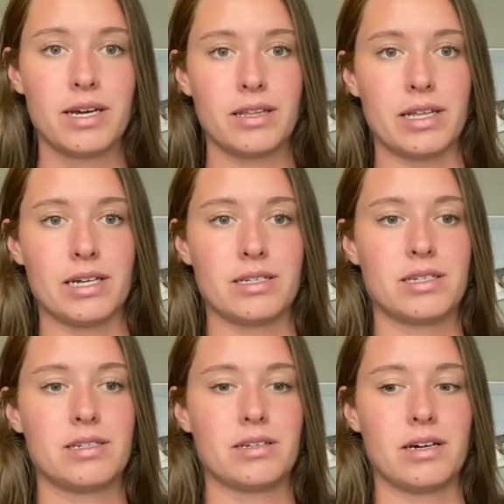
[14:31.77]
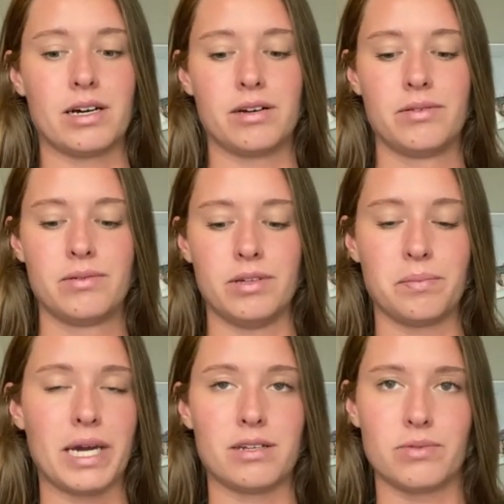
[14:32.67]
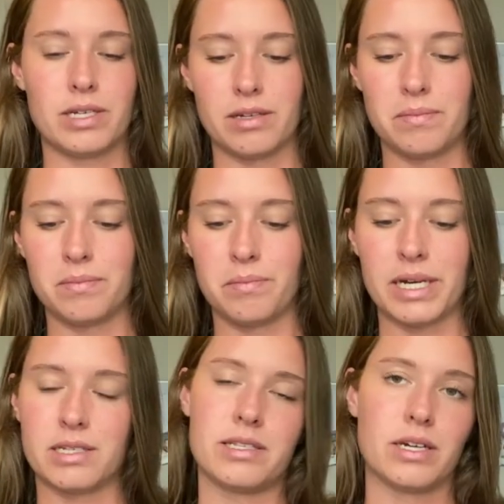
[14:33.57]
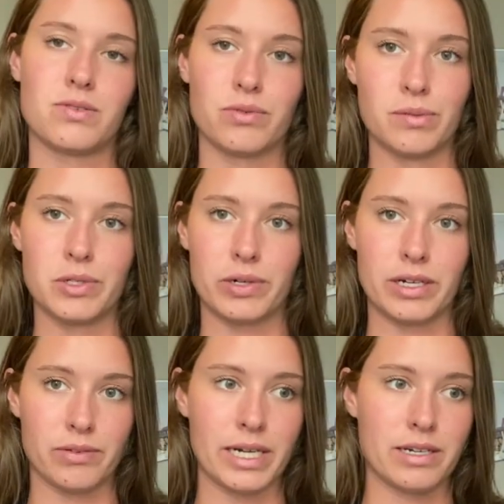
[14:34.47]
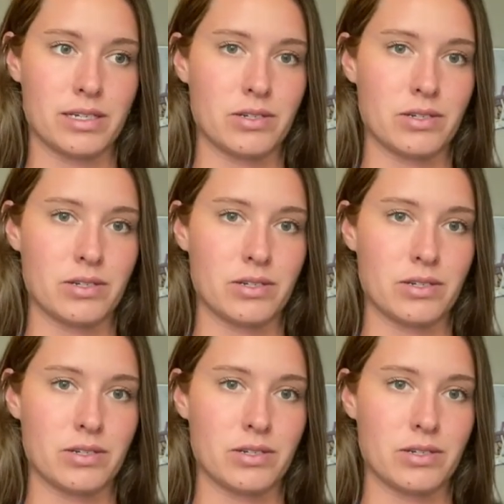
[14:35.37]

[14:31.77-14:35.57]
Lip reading: That is, pain is one of the biggest things with rheumatoid arthritis.